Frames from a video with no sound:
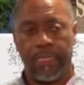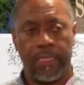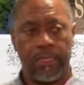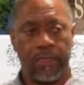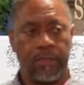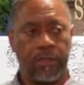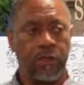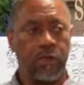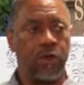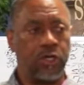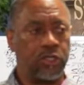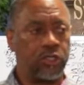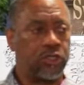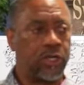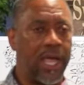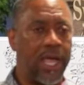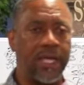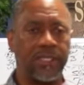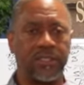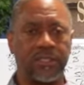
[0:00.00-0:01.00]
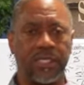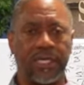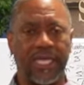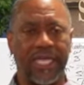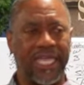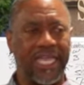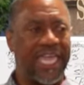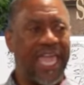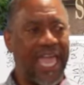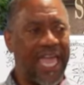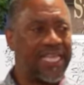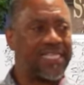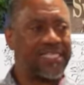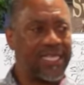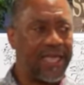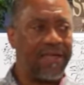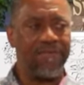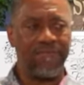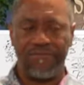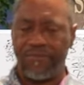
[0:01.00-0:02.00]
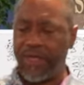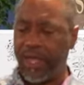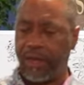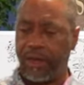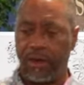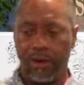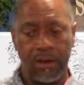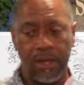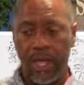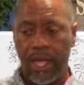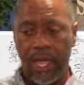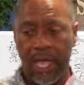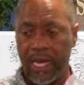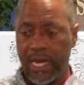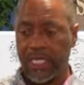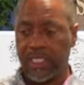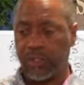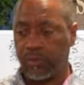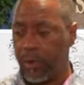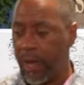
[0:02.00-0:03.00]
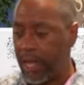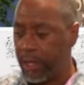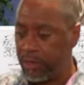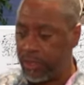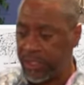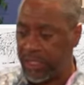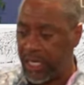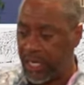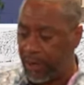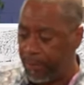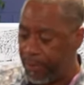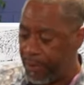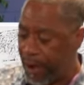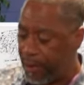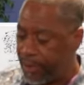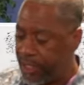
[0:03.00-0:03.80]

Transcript: You're trying to guess and figure, and this is why you're sending problems.